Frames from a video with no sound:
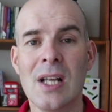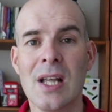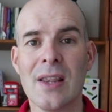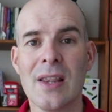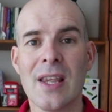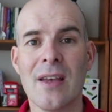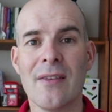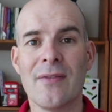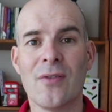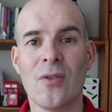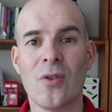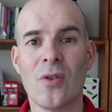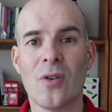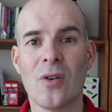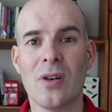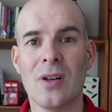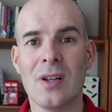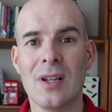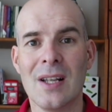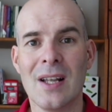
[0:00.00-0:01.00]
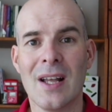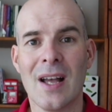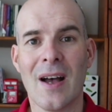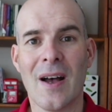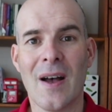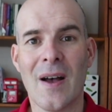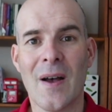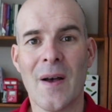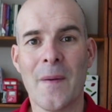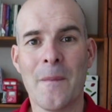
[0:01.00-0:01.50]
Therefore,
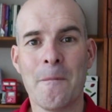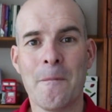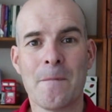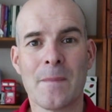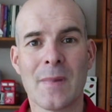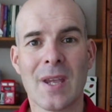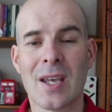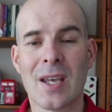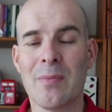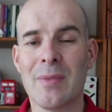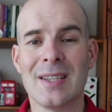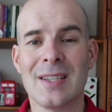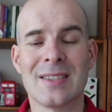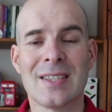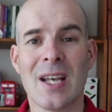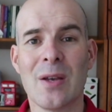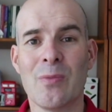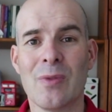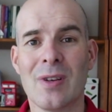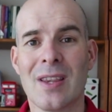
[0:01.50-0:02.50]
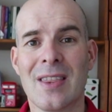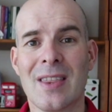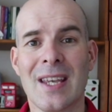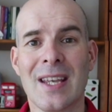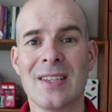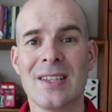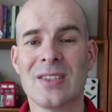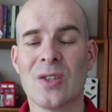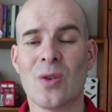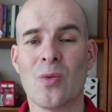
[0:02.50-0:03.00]
um, it can be the same with the
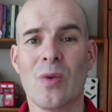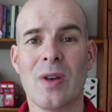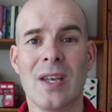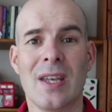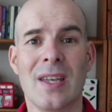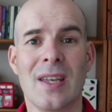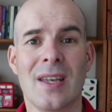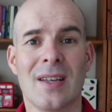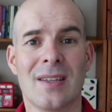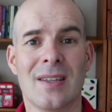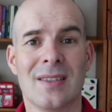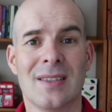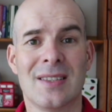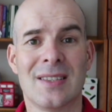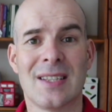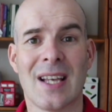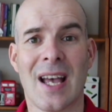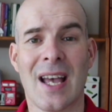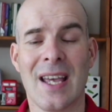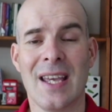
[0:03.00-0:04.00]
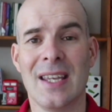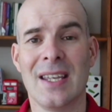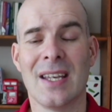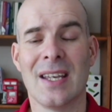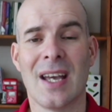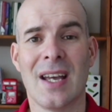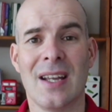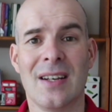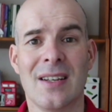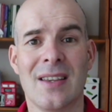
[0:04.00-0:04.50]
things that we say
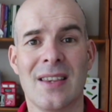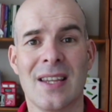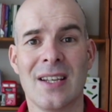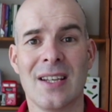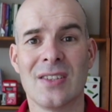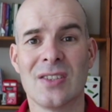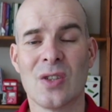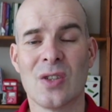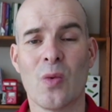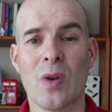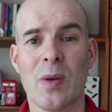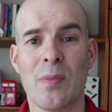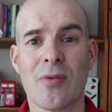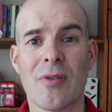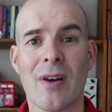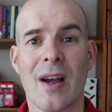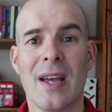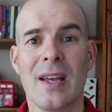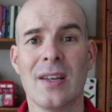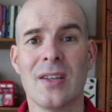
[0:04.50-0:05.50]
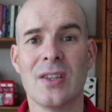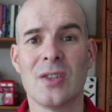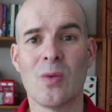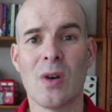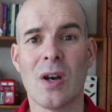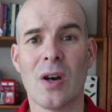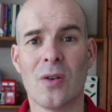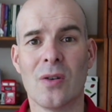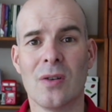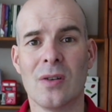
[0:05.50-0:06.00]
and the things that we pray as
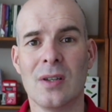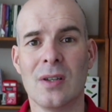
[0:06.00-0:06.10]
well.